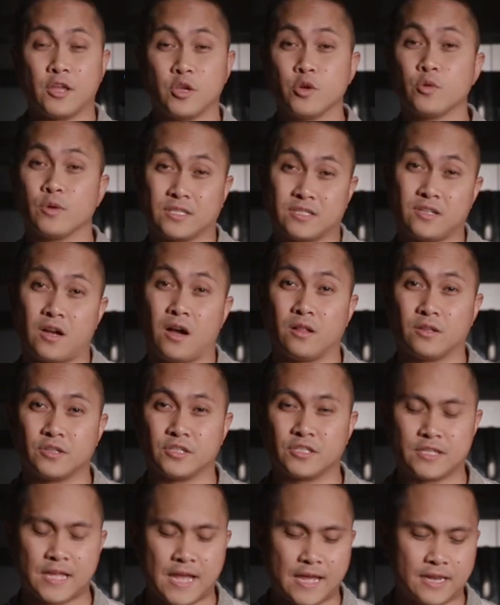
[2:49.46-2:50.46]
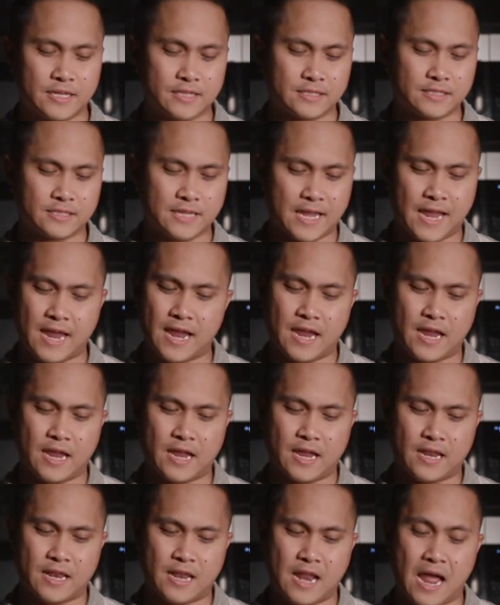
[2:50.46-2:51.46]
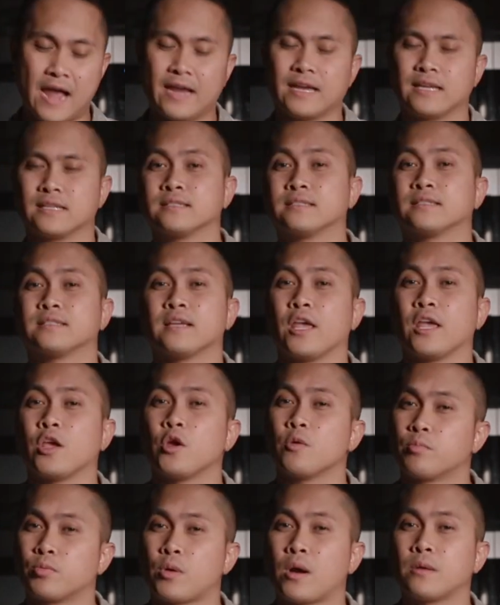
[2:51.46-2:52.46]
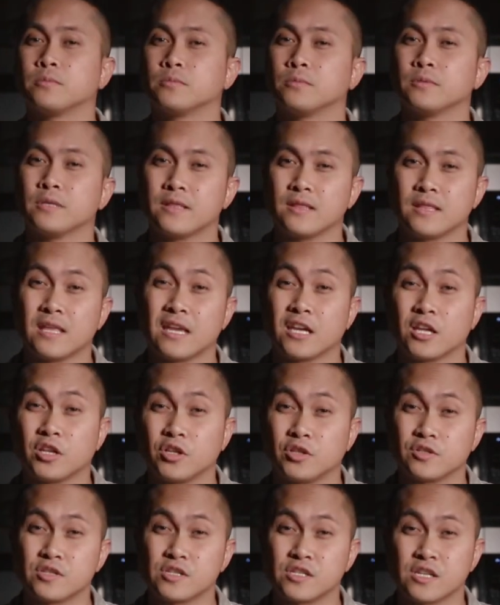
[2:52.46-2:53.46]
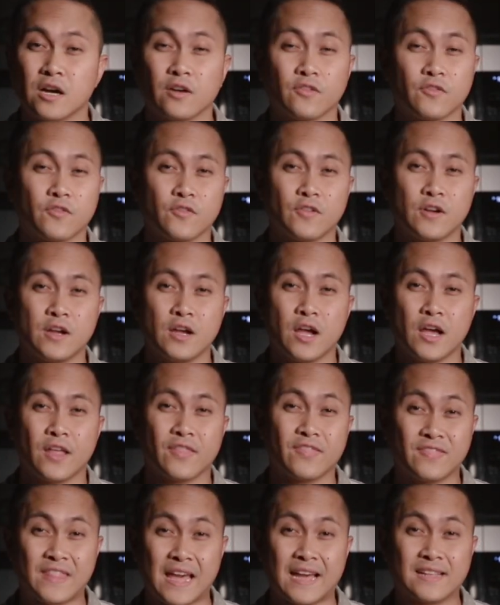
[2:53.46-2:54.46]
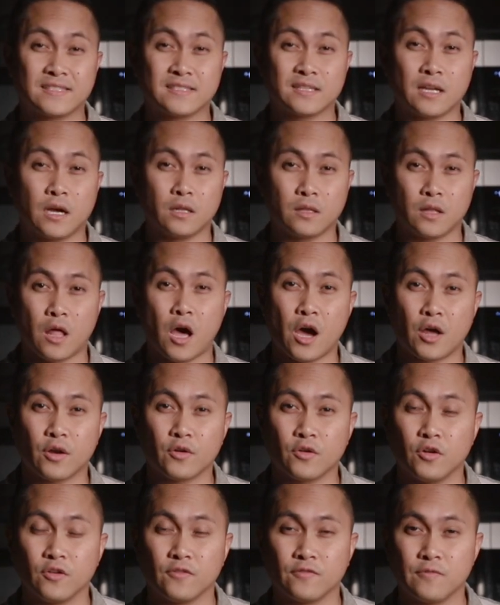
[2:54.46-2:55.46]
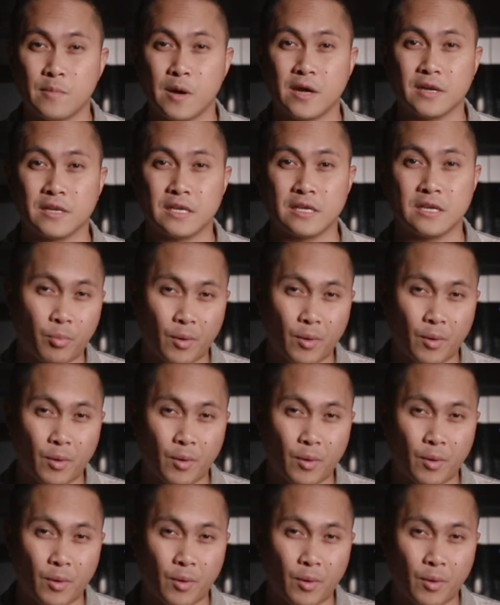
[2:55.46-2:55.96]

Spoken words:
US dollars, that is. And I gotta say, you're probably thinking to yourself, that's a lot of money.